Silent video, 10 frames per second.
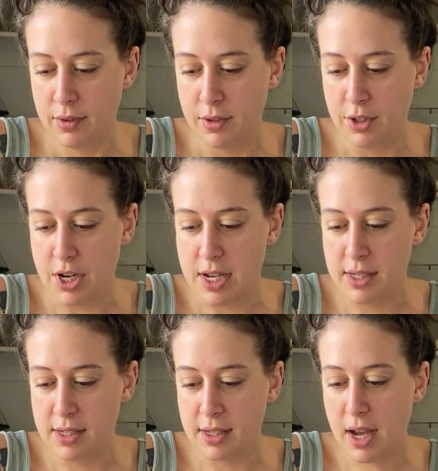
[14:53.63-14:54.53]
Jay
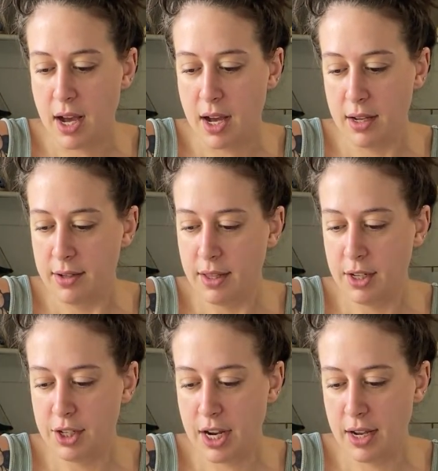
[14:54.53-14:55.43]
Ska in the
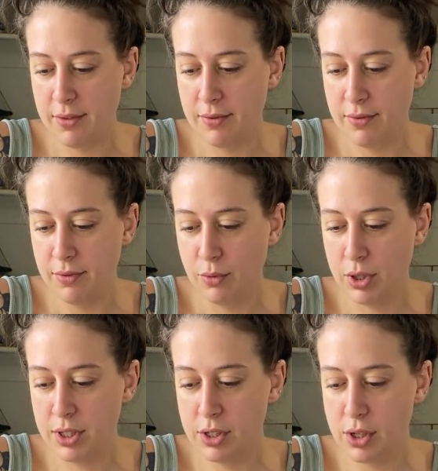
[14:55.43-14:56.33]
chat. What
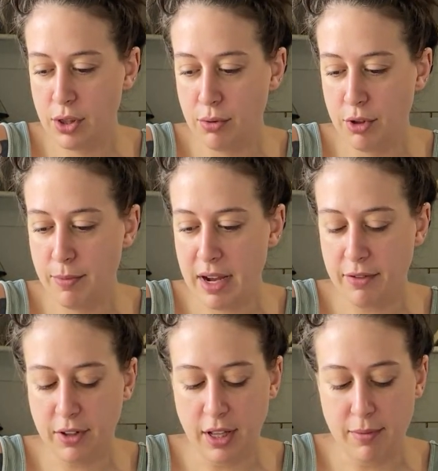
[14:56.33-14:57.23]
does threw them out
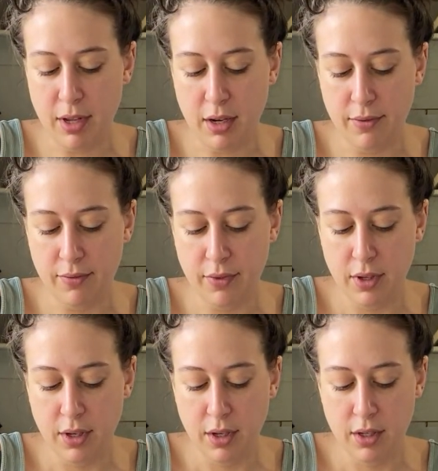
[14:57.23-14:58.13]
of clay mean?
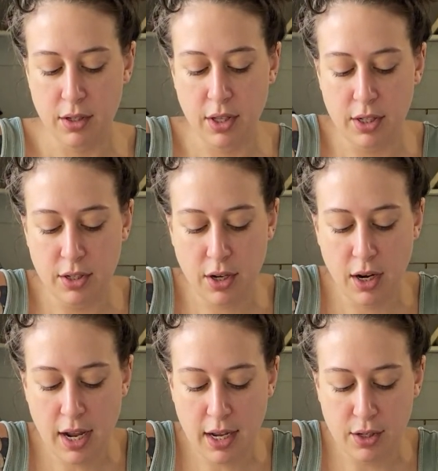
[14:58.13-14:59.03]
So they start
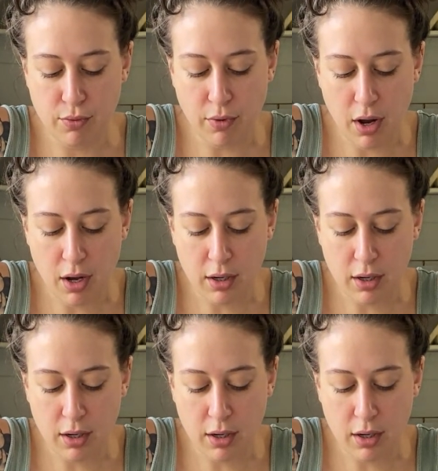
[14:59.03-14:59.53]
as raw